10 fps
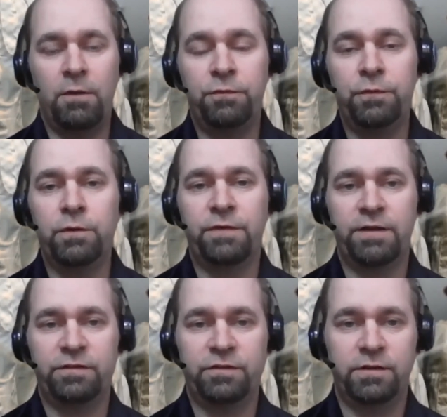food
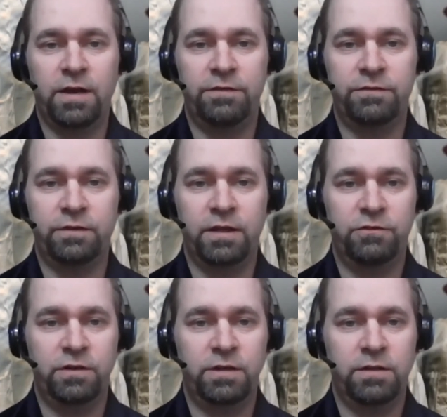affects us in
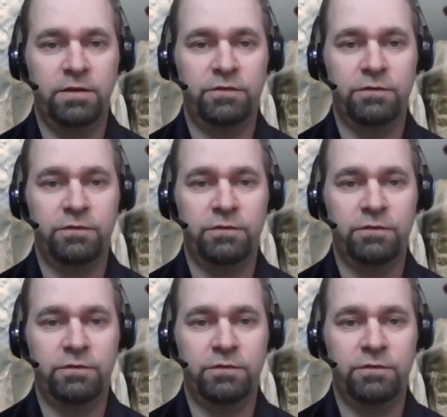isolation and in these